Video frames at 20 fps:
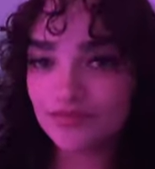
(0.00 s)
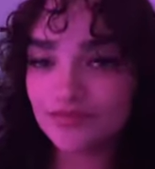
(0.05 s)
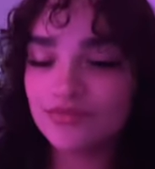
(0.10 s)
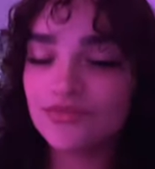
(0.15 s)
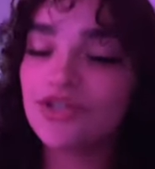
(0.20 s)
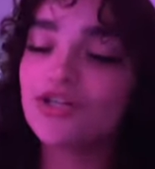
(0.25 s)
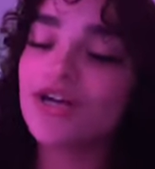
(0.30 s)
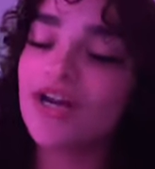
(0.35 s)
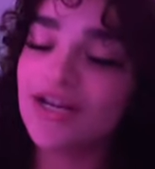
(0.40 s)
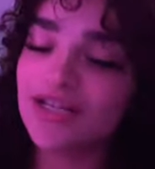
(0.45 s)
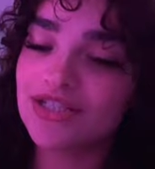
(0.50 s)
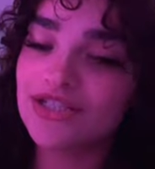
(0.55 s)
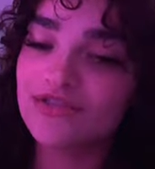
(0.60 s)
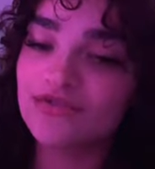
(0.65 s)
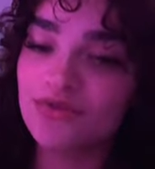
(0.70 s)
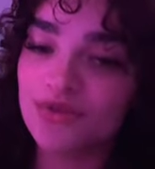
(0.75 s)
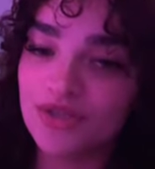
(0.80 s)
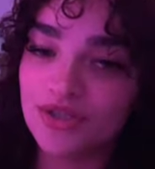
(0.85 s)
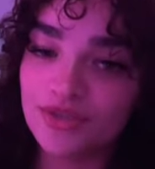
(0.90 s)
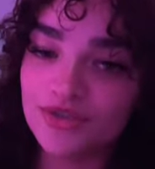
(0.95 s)
They're not actually
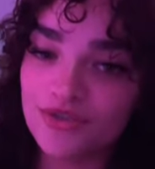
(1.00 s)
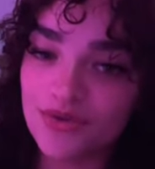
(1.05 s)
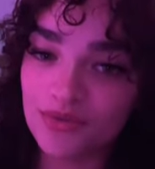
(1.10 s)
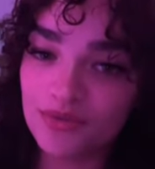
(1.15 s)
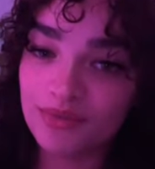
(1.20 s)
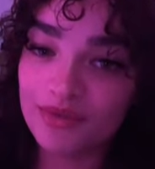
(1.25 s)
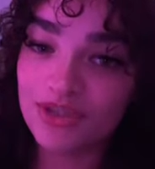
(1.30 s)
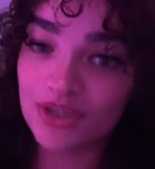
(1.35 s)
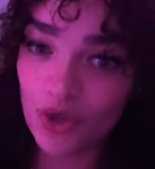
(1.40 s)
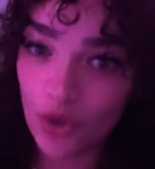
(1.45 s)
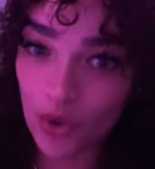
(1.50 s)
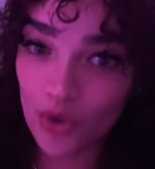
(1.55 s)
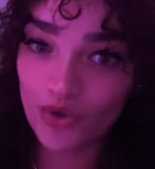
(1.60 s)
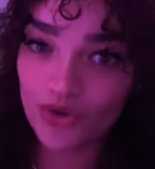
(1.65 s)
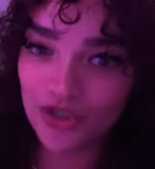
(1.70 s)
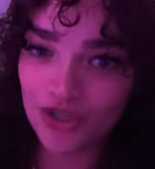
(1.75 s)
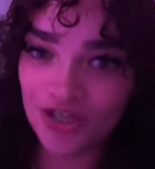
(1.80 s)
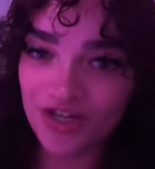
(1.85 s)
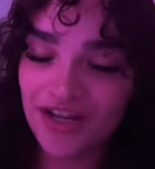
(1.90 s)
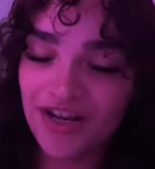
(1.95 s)
40 years old, but they're
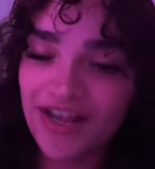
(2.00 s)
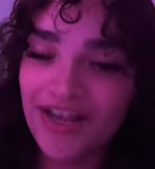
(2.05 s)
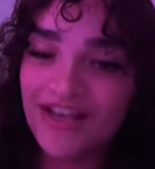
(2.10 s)
older.